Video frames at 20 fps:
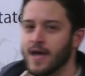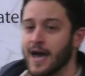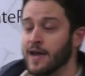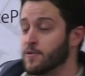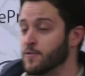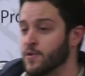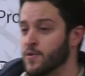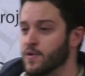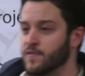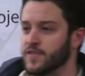I
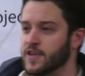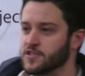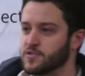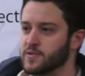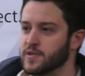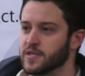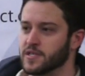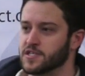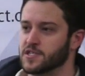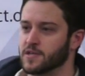don't know if that's
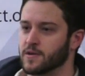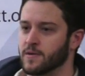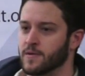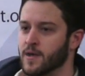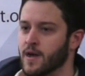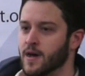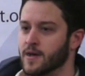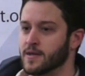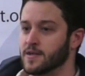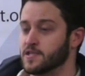realistic or
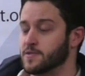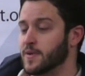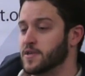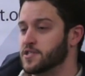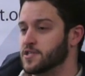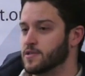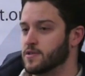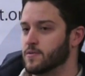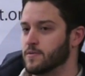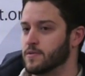not, and
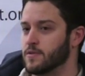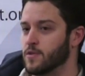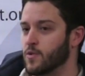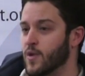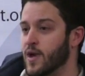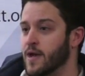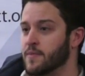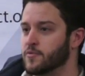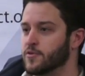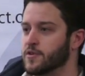especially the, the
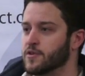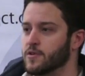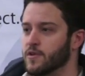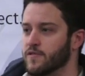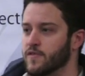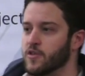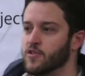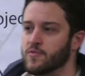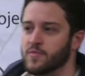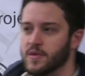way I'm critical
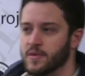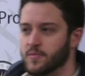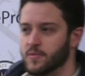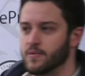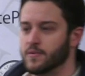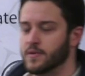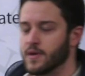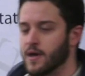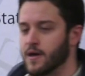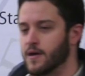of other
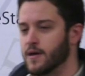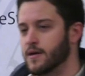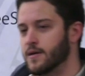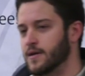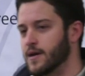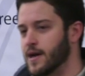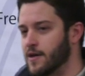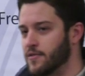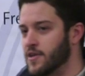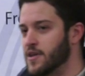people,
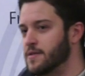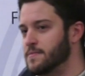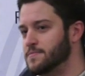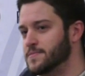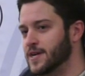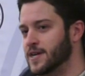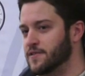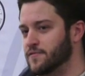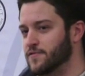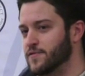uh, how they
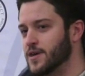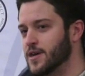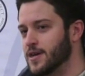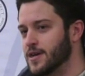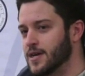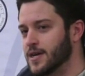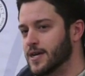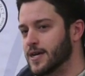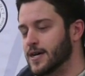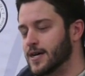kind of
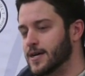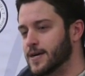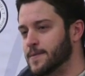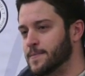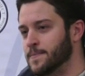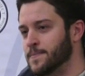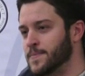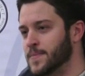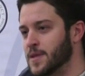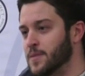
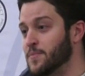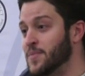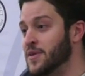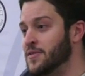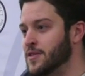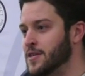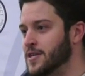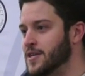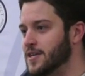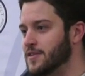um,
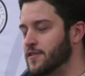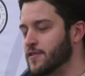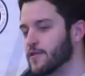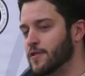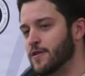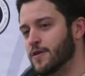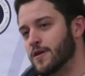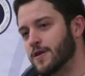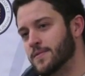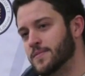bend the knee to the
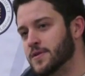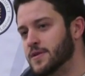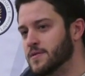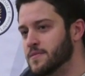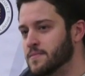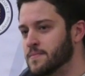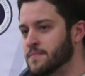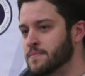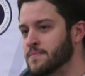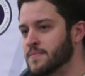law. Uh,
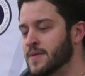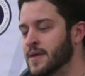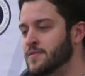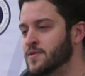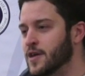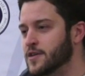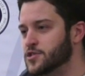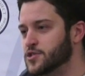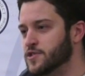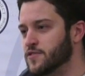
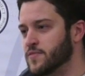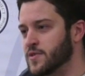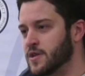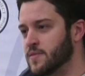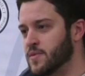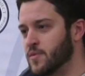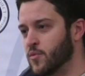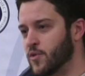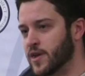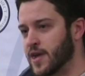maybe I should have been a
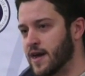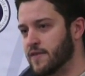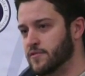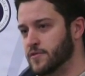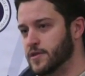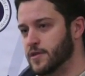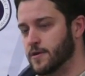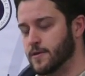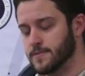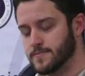bit more
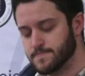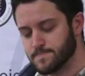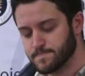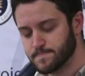cavalier.